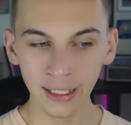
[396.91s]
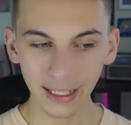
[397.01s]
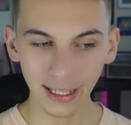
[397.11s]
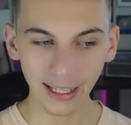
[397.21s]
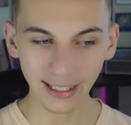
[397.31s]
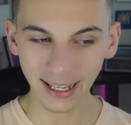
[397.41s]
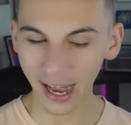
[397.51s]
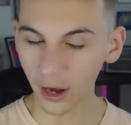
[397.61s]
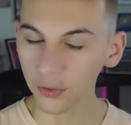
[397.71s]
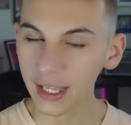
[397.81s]
Again, I
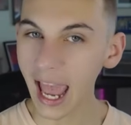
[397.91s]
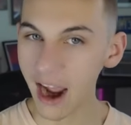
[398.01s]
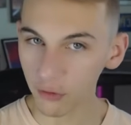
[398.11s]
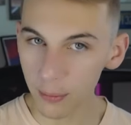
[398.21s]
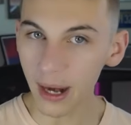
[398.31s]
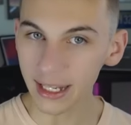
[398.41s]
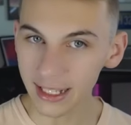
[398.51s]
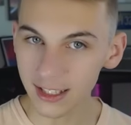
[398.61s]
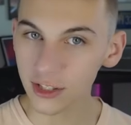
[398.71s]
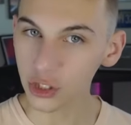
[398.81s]
don't think everybody
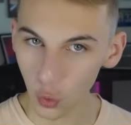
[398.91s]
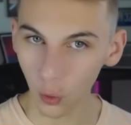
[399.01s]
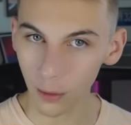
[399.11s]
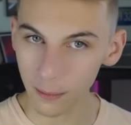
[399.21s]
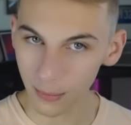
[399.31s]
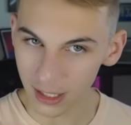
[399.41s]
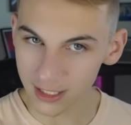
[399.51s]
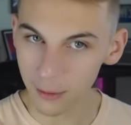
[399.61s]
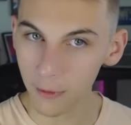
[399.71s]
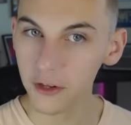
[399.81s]
gets a storm, but
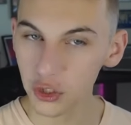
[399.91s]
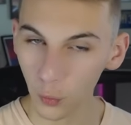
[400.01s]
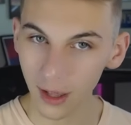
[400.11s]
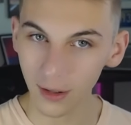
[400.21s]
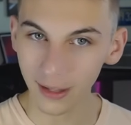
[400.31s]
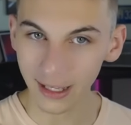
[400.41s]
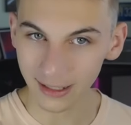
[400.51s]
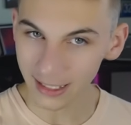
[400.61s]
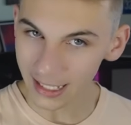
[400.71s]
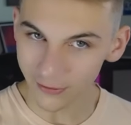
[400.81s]
some of us will,
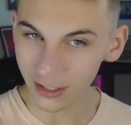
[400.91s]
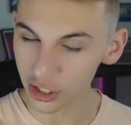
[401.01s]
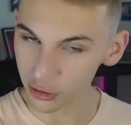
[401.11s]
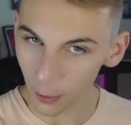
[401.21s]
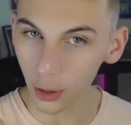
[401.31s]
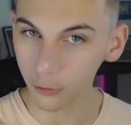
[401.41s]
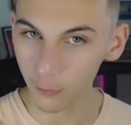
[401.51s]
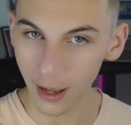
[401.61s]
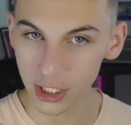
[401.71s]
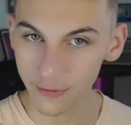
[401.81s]
and even a smaller
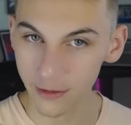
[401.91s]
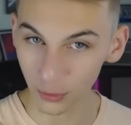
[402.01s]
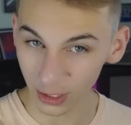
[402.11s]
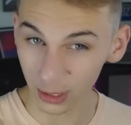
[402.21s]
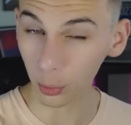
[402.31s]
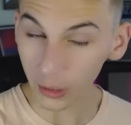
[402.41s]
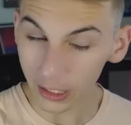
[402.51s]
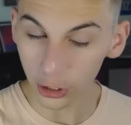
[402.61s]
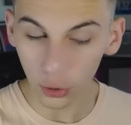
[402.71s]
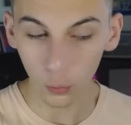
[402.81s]
fraction of us will get a pretty
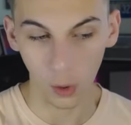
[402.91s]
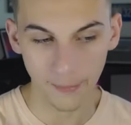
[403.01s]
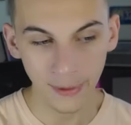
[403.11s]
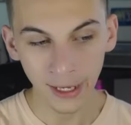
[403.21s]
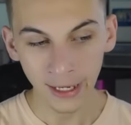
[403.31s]
good one.